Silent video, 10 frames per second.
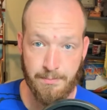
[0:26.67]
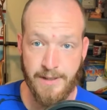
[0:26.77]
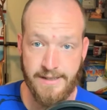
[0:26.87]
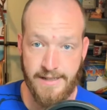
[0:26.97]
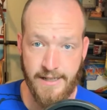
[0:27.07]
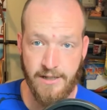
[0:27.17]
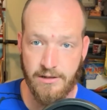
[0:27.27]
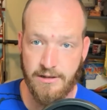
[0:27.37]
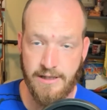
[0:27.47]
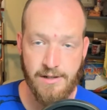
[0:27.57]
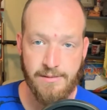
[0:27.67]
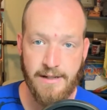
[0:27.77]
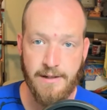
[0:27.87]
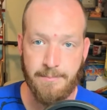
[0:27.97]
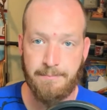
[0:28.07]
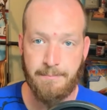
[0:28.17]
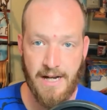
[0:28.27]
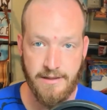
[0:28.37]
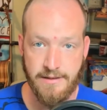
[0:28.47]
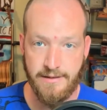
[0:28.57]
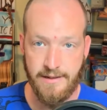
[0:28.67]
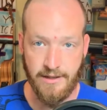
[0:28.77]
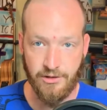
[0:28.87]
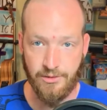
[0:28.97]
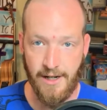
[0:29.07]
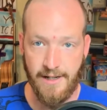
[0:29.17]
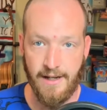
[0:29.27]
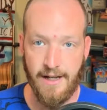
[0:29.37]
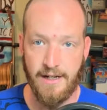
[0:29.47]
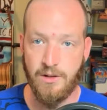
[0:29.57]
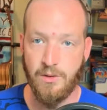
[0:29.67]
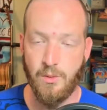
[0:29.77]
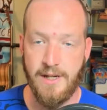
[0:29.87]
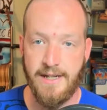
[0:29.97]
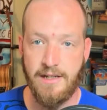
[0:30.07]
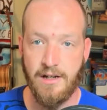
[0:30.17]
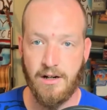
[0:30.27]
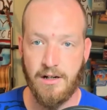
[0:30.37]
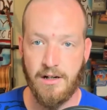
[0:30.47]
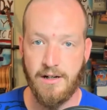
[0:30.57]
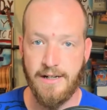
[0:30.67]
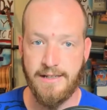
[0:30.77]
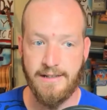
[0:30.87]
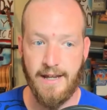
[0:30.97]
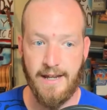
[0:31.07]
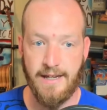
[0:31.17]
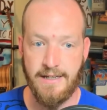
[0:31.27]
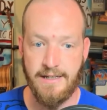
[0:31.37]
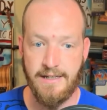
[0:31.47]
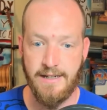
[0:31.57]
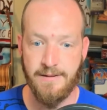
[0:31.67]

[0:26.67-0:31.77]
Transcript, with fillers: particularly around the politics right now, we are in a